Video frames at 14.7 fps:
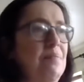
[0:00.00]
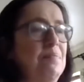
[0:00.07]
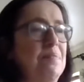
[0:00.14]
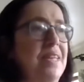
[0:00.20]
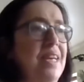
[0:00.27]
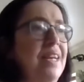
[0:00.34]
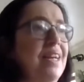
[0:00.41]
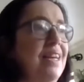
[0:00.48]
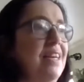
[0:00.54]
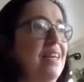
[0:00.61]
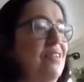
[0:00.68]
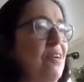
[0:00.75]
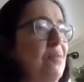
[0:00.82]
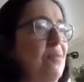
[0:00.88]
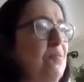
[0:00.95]
Particularly,
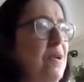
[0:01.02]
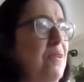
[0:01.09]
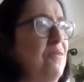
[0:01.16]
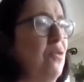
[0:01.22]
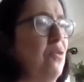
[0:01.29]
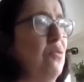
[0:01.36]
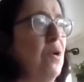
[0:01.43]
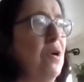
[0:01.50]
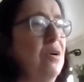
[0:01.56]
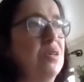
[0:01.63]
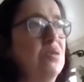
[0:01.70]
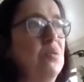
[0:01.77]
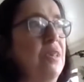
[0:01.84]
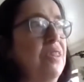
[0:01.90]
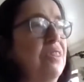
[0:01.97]
we've all
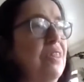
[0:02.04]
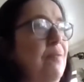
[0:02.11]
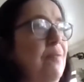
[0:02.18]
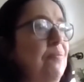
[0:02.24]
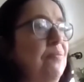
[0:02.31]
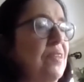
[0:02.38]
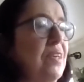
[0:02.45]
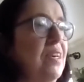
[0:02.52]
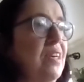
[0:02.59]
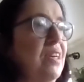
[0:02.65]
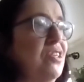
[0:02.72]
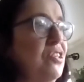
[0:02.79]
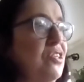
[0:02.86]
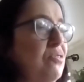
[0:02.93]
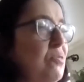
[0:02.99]
worked with
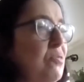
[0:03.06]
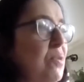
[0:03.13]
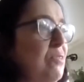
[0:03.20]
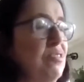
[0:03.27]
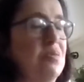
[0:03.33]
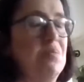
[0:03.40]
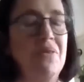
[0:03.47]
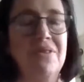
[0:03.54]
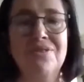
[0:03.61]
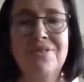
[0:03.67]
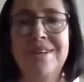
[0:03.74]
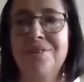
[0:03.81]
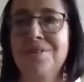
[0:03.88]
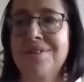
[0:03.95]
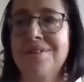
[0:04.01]
children with
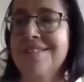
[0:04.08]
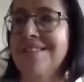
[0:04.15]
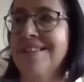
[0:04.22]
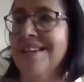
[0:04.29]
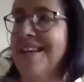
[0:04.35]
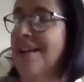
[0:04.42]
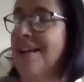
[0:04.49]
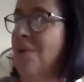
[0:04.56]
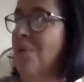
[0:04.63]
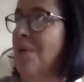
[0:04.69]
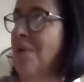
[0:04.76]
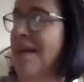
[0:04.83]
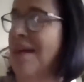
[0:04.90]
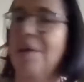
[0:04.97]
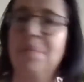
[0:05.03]
respiratory illness, and the link
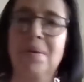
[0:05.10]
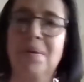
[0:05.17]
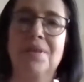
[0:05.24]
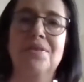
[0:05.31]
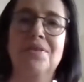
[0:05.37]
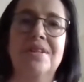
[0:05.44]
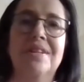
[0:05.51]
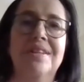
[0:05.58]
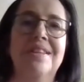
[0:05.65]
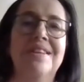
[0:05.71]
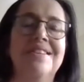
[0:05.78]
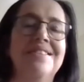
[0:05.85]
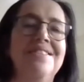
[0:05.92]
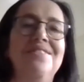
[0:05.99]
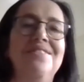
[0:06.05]
with air pollution and
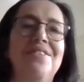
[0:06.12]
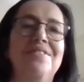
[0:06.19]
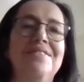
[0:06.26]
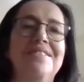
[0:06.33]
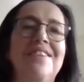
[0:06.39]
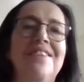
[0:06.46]
things, you know, is